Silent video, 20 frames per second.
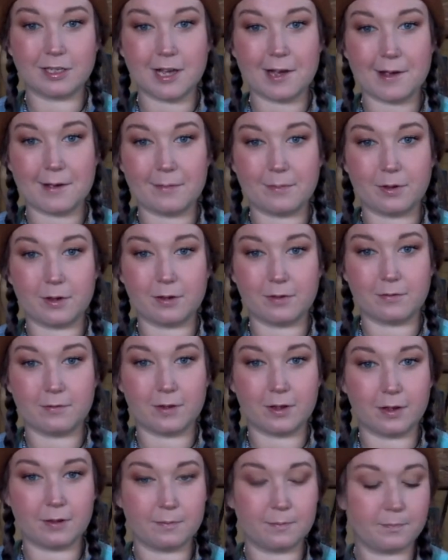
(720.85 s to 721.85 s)
type of
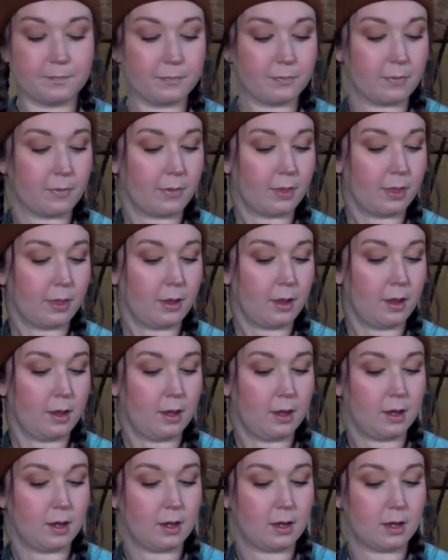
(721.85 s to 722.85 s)
um,
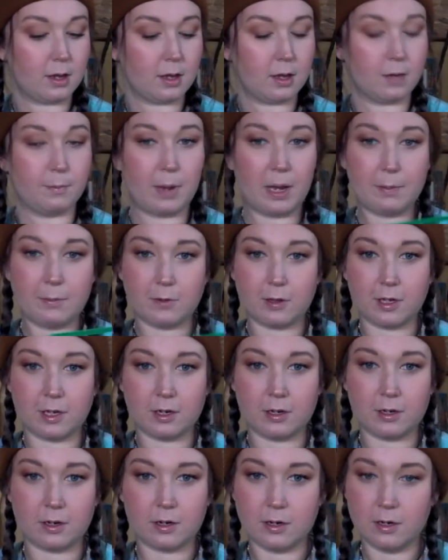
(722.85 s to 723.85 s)
uh, pipe
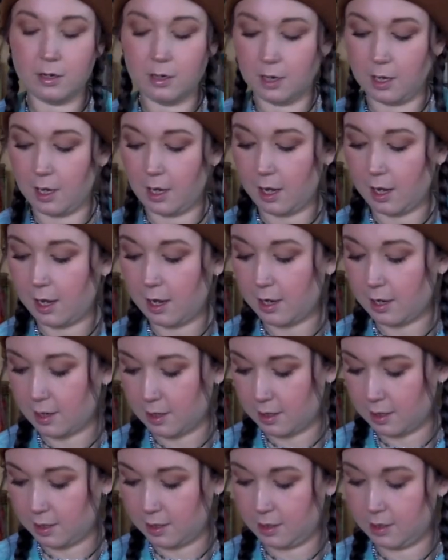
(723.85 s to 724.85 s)
cleaner
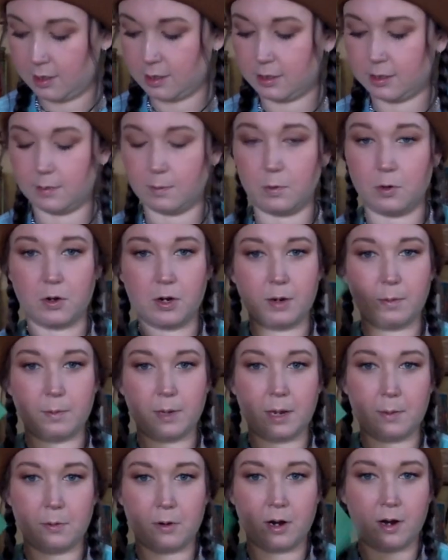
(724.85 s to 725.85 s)
and some green
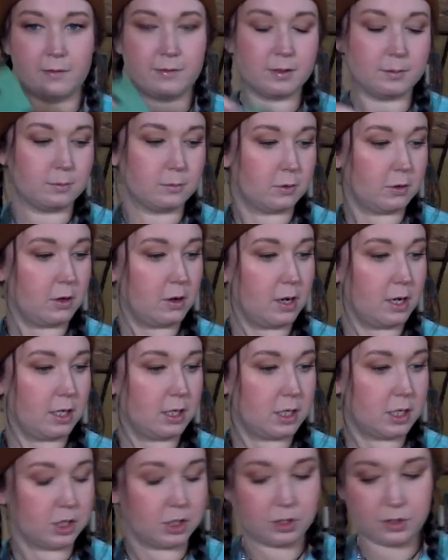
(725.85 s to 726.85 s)
paper. I have some green
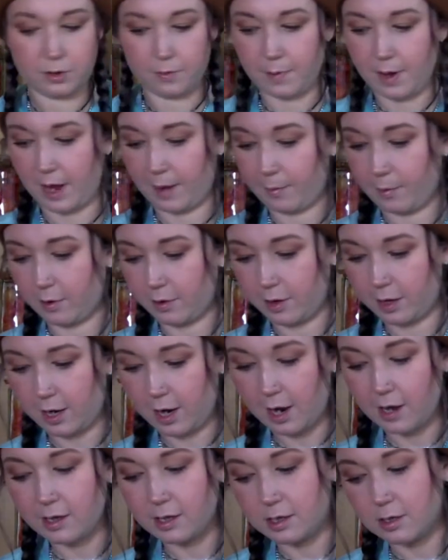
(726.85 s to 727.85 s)
tissue paper that
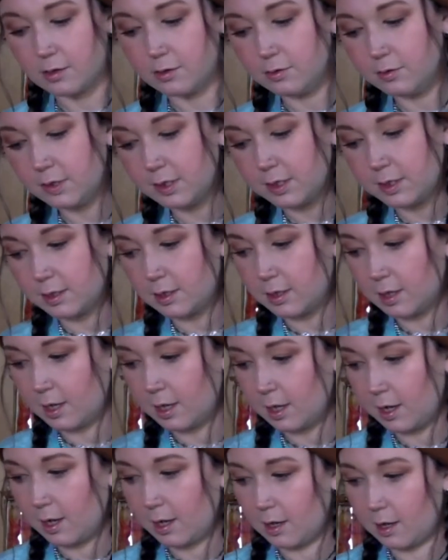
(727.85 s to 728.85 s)
I used.
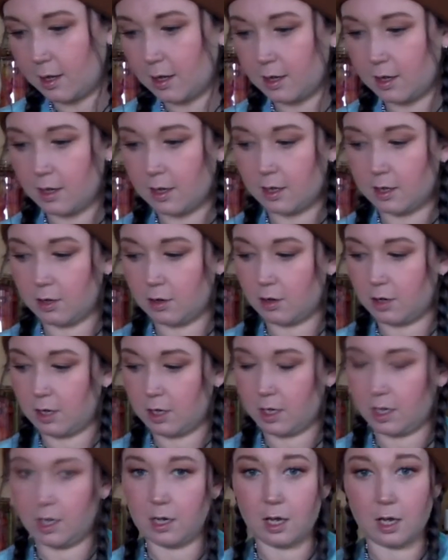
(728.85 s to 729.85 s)
Uh, you're going to
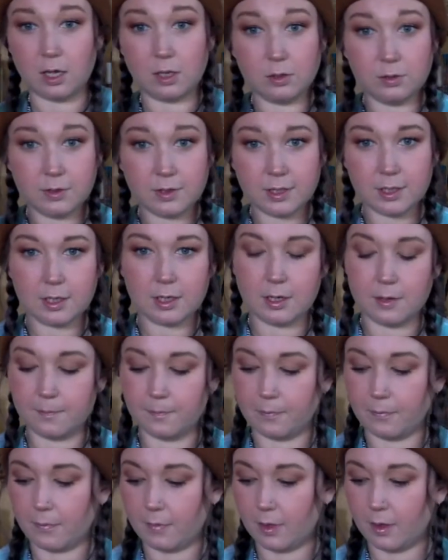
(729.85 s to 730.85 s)
need a glue stick,
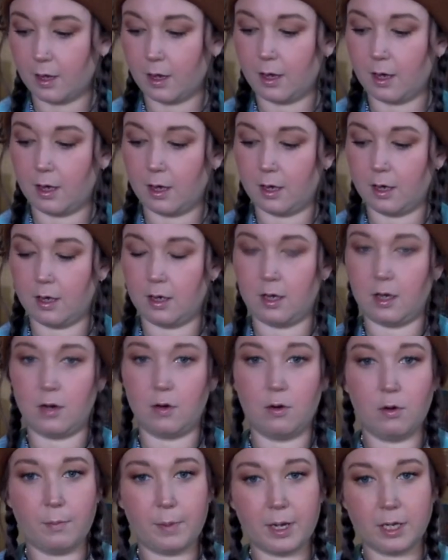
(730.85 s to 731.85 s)
uh, a
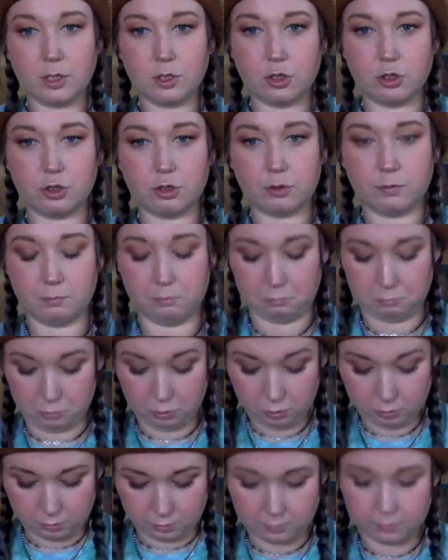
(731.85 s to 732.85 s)
hole punch,
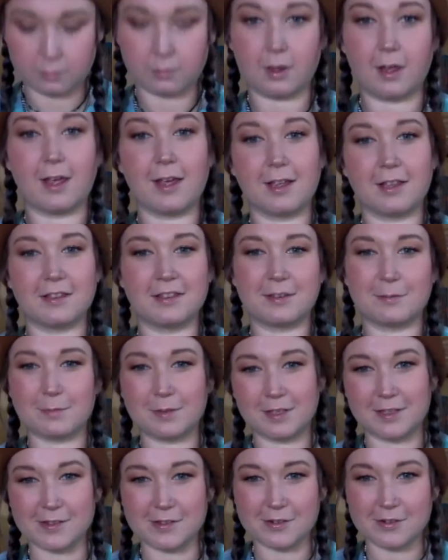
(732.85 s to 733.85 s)
ooh, and some
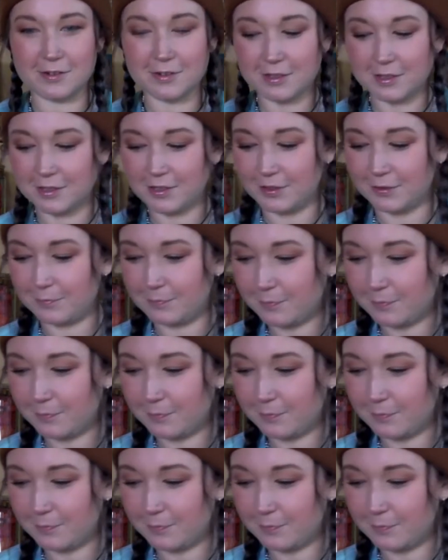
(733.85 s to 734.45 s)
scissors too.